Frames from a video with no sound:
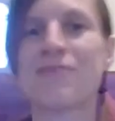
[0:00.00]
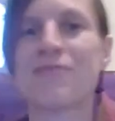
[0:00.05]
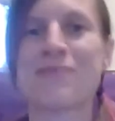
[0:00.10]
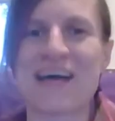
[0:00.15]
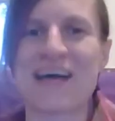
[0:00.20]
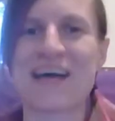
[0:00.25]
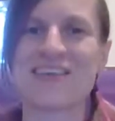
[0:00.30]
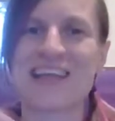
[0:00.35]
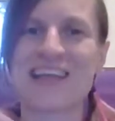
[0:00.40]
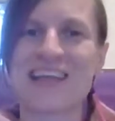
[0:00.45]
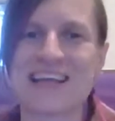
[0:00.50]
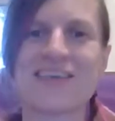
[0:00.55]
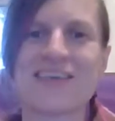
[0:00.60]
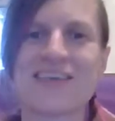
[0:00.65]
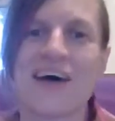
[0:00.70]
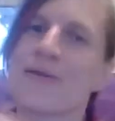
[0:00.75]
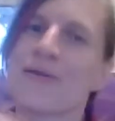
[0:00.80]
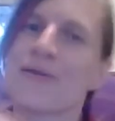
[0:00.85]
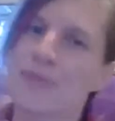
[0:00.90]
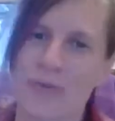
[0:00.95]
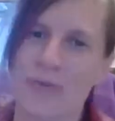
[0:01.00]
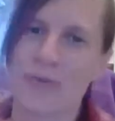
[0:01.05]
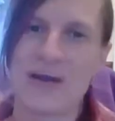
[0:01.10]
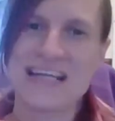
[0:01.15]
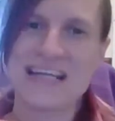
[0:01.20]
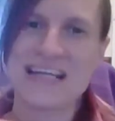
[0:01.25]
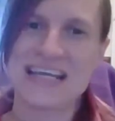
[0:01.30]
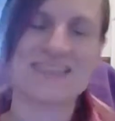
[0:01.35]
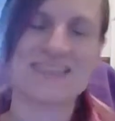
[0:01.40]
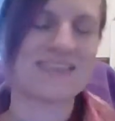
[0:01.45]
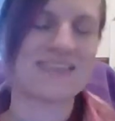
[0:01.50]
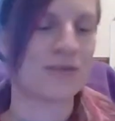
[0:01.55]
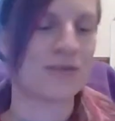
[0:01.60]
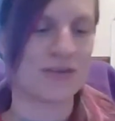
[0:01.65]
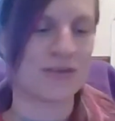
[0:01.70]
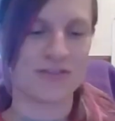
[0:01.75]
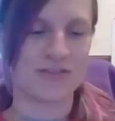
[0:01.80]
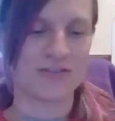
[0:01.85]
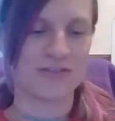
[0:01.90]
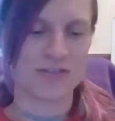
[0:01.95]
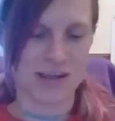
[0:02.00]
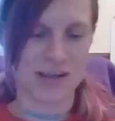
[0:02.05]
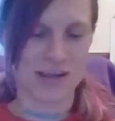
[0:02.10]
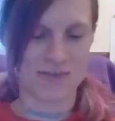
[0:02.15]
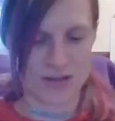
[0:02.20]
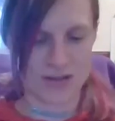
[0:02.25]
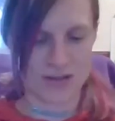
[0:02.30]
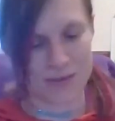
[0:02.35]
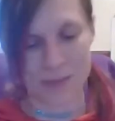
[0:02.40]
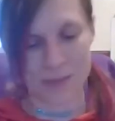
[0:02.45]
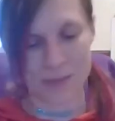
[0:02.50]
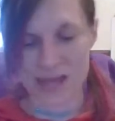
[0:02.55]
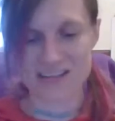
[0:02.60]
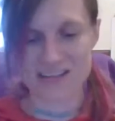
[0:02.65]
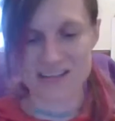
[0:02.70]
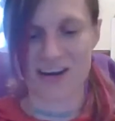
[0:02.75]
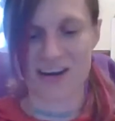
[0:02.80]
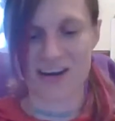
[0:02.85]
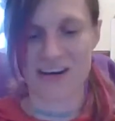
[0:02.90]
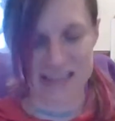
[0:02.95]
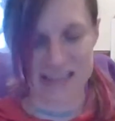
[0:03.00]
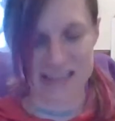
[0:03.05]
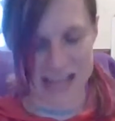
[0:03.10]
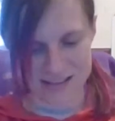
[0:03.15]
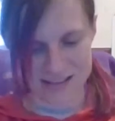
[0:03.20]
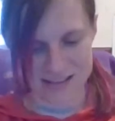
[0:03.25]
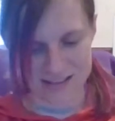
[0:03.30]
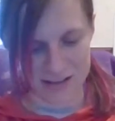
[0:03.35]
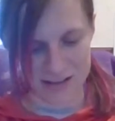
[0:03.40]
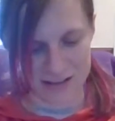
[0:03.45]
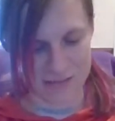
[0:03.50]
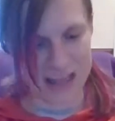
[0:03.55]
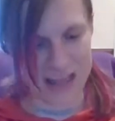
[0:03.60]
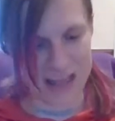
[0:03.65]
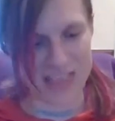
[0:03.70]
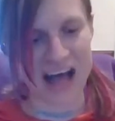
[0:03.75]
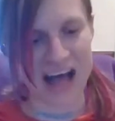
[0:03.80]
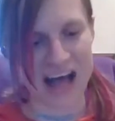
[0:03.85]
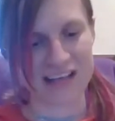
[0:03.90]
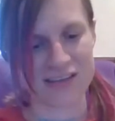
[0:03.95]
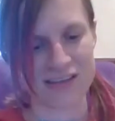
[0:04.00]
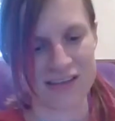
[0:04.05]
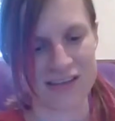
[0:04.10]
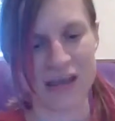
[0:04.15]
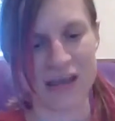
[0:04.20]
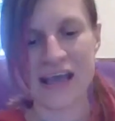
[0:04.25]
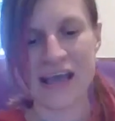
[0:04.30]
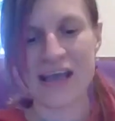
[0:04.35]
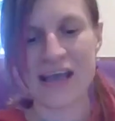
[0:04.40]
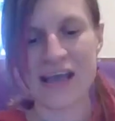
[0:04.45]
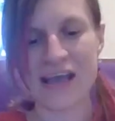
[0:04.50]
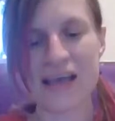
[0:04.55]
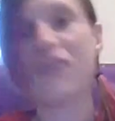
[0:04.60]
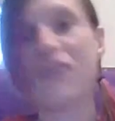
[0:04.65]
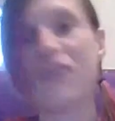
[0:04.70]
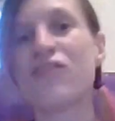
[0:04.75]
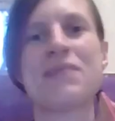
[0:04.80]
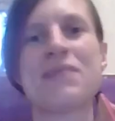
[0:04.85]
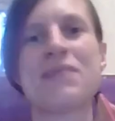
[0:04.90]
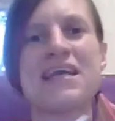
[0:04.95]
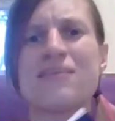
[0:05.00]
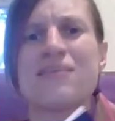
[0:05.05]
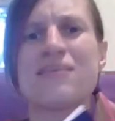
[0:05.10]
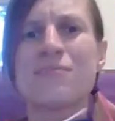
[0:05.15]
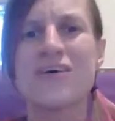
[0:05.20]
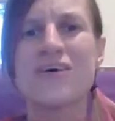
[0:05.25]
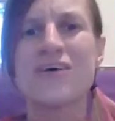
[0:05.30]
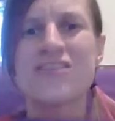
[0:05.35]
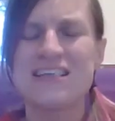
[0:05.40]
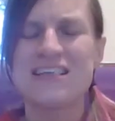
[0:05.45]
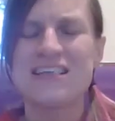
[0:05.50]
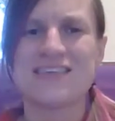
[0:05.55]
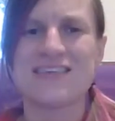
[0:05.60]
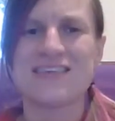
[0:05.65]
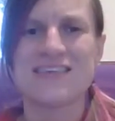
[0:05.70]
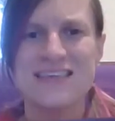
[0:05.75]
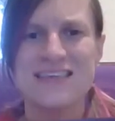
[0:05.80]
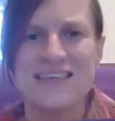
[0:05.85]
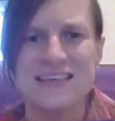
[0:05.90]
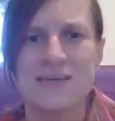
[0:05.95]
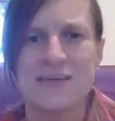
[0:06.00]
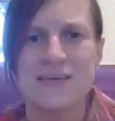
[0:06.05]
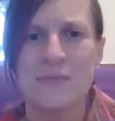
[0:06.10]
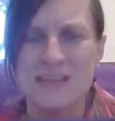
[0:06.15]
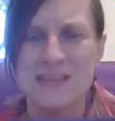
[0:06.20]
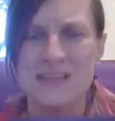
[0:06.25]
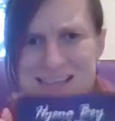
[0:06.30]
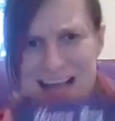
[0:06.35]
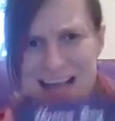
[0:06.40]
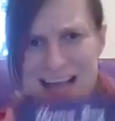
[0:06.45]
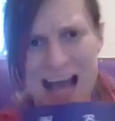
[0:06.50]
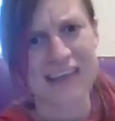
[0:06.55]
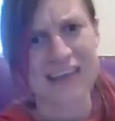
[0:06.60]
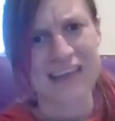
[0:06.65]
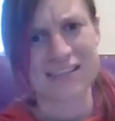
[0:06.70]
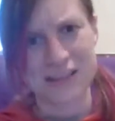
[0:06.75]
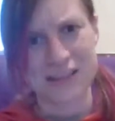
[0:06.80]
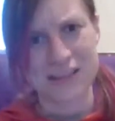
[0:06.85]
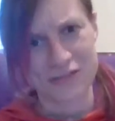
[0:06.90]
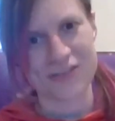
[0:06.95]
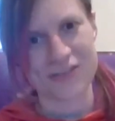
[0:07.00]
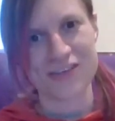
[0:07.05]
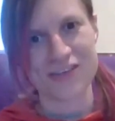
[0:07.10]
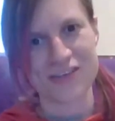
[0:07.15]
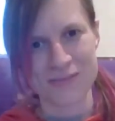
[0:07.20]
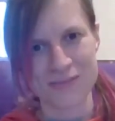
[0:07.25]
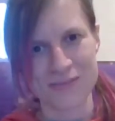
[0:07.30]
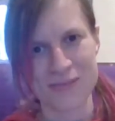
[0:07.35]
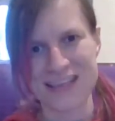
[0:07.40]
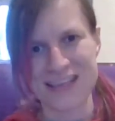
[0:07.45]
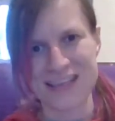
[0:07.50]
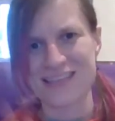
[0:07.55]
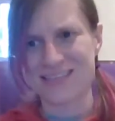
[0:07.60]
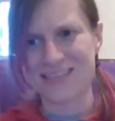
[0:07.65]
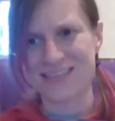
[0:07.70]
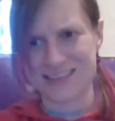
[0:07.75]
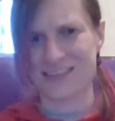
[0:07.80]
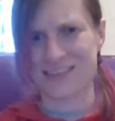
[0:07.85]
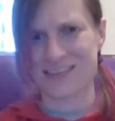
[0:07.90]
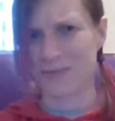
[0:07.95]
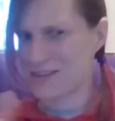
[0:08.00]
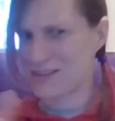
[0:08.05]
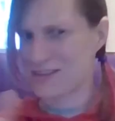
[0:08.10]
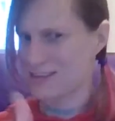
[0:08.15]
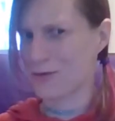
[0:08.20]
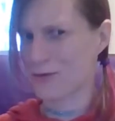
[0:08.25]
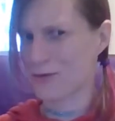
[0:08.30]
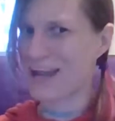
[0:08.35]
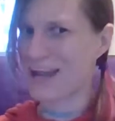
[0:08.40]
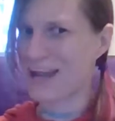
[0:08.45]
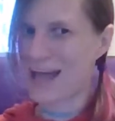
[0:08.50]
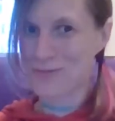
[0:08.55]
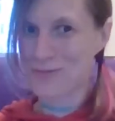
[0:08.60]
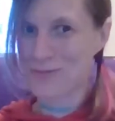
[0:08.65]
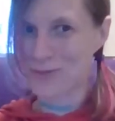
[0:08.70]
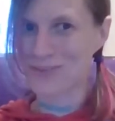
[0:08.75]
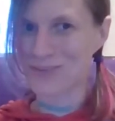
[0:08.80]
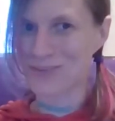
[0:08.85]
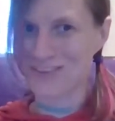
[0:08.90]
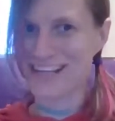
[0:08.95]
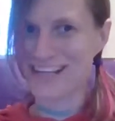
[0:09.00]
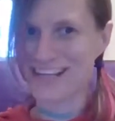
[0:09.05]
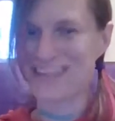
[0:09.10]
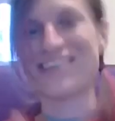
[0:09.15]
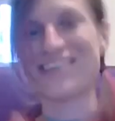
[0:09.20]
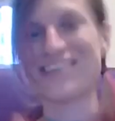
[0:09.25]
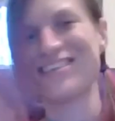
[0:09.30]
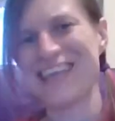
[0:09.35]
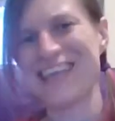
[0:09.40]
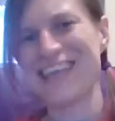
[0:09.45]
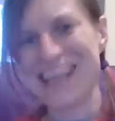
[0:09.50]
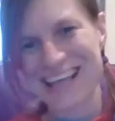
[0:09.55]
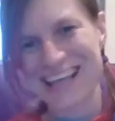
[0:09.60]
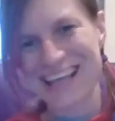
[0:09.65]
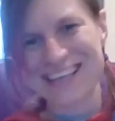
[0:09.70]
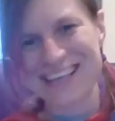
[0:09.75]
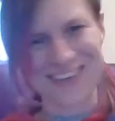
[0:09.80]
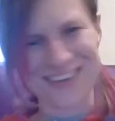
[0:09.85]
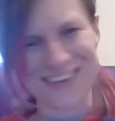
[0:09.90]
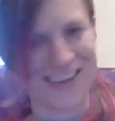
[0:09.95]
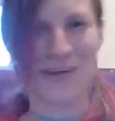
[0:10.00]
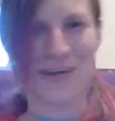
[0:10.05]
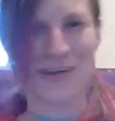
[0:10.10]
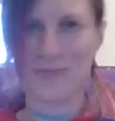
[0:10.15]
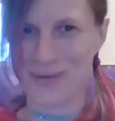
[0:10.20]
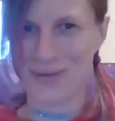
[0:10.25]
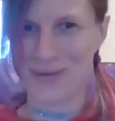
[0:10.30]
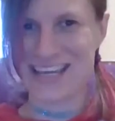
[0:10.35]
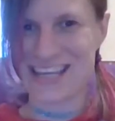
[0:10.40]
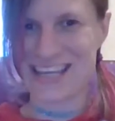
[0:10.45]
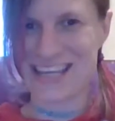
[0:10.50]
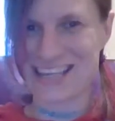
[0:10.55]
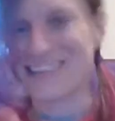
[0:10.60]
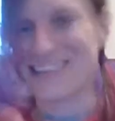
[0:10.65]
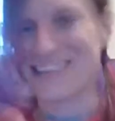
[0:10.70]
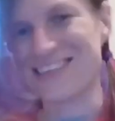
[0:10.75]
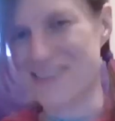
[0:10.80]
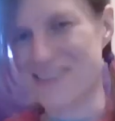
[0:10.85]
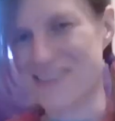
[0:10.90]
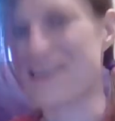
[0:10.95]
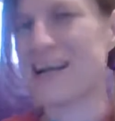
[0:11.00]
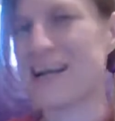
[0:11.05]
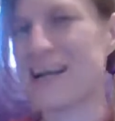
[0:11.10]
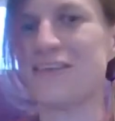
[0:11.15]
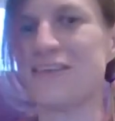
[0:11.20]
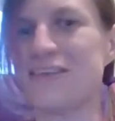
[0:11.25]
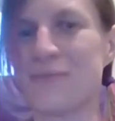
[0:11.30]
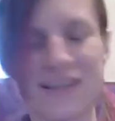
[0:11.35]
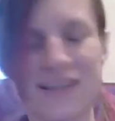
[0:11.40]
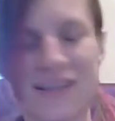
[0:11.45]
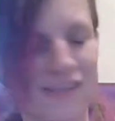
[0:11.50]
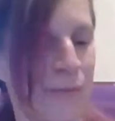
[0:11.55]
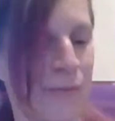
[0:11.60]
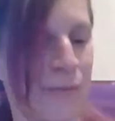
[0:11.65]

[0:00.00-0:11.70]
I've been having to like turn up the brightness to sort of try and view the picture and stuff like that. So for me, it's much easier seeing something that's actually in front of me than seeing something that's on my laptop screen, which is kind of weird considering I do spend